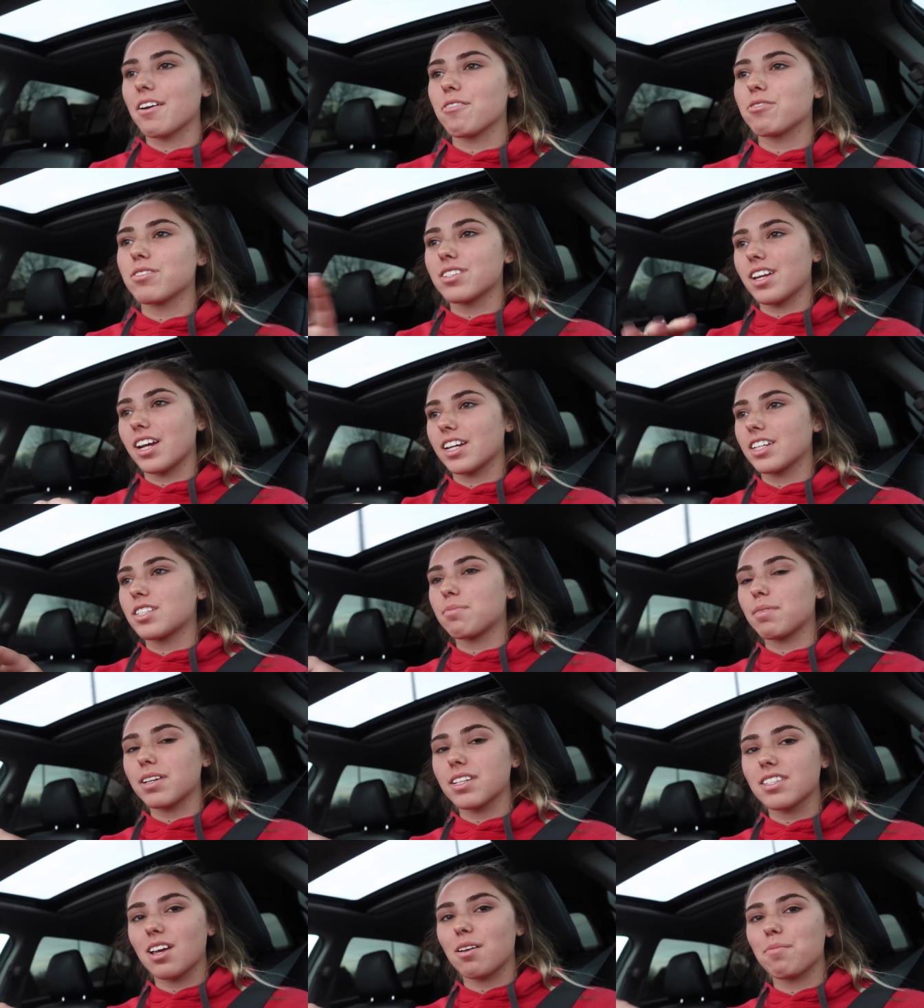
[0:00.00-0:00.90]
it was nice
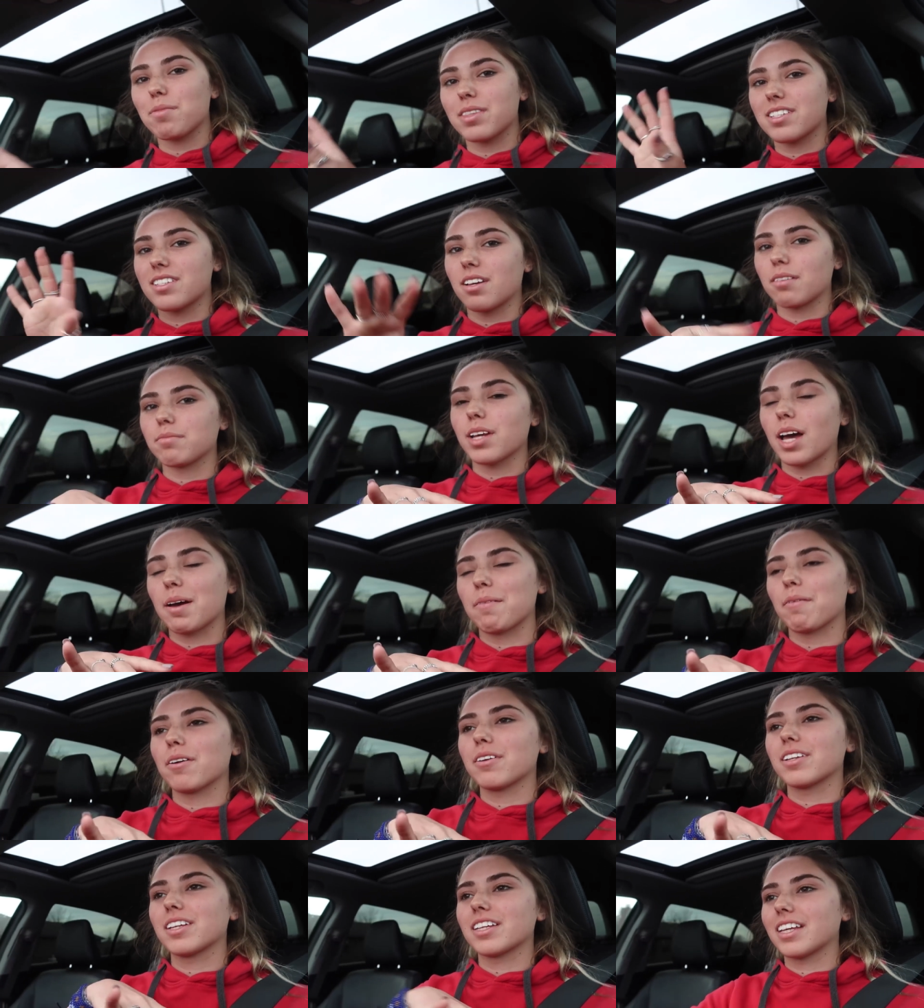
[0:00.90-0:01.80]
to be outside, but at the same
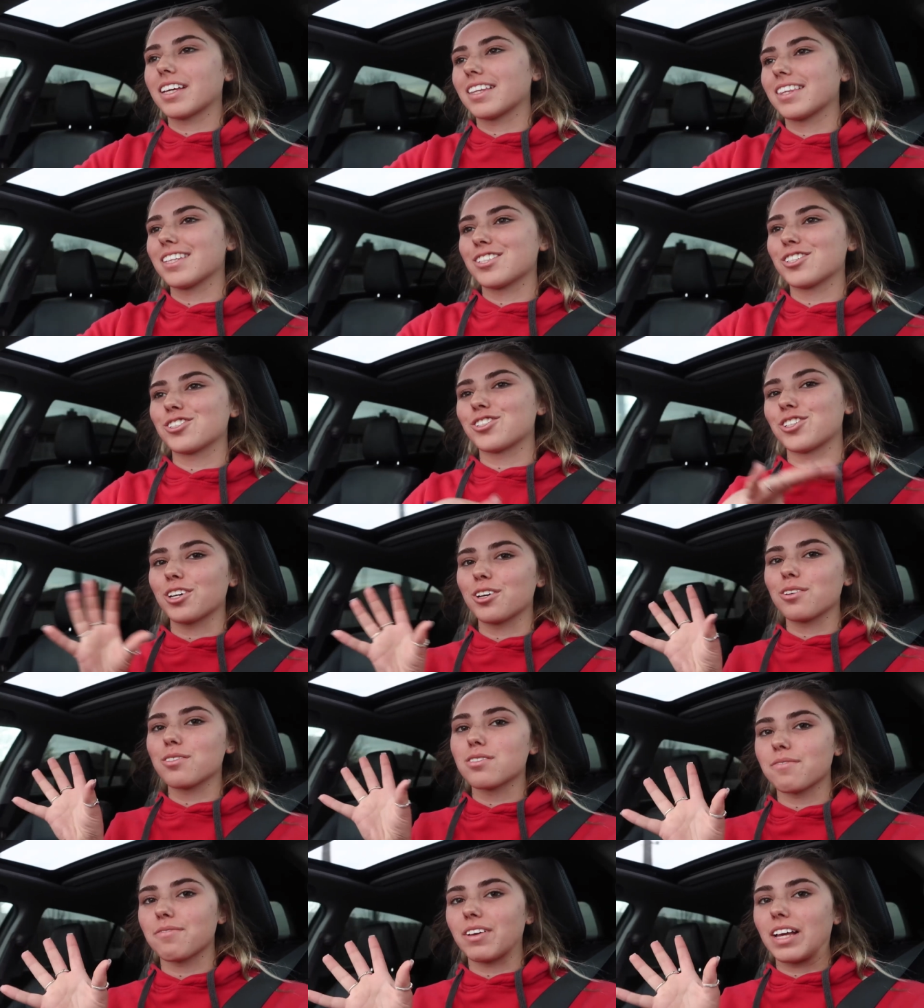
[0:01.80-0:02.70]
time I would get like these
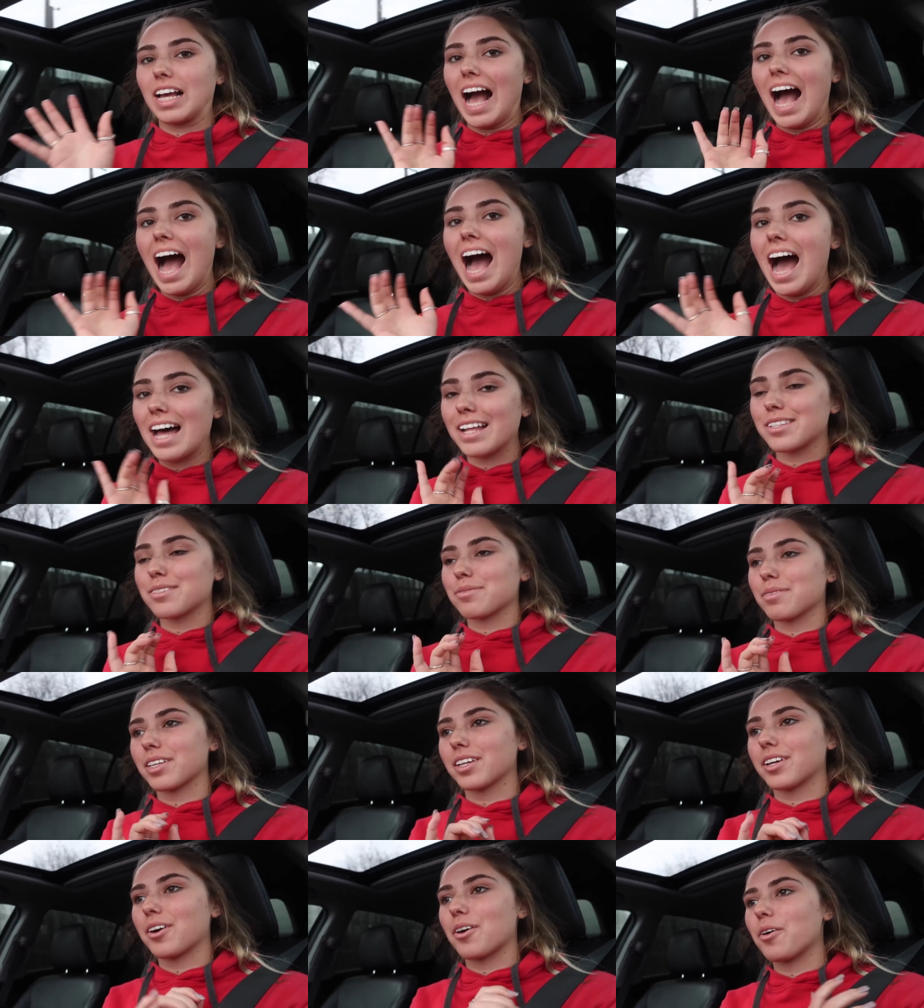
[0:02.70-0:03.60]
chills of like, it's
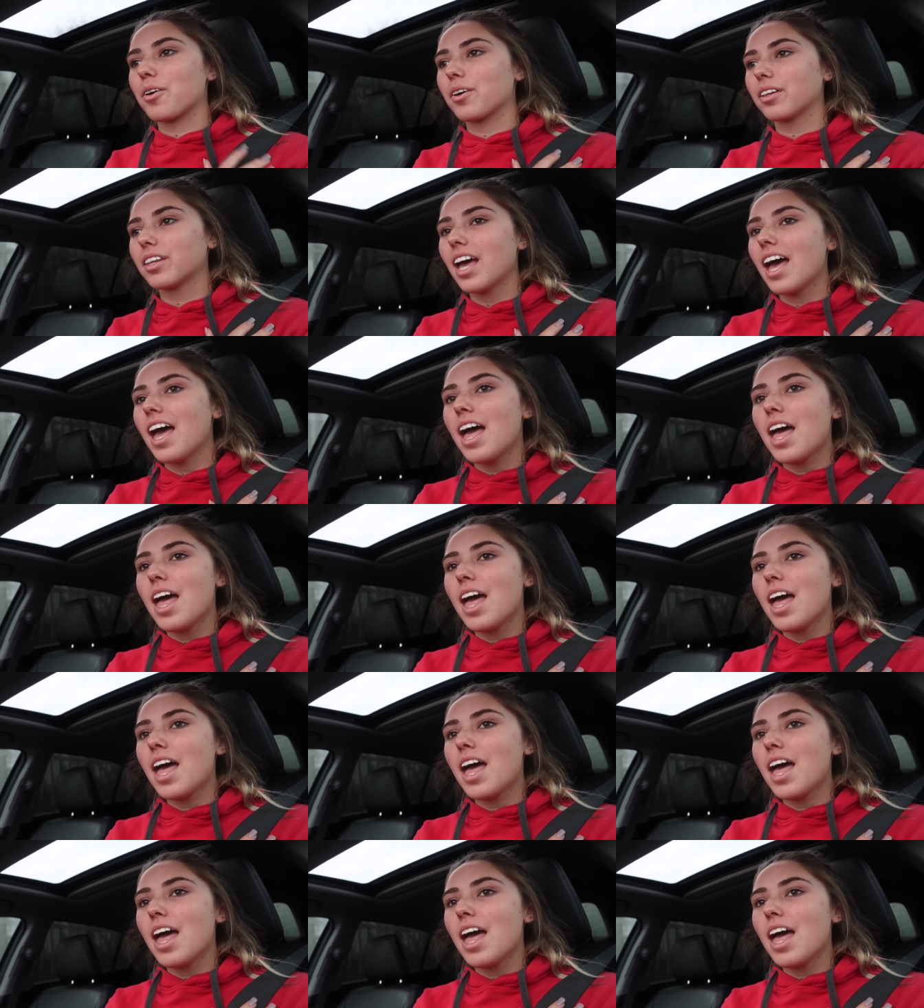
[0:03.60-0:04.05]
really cold,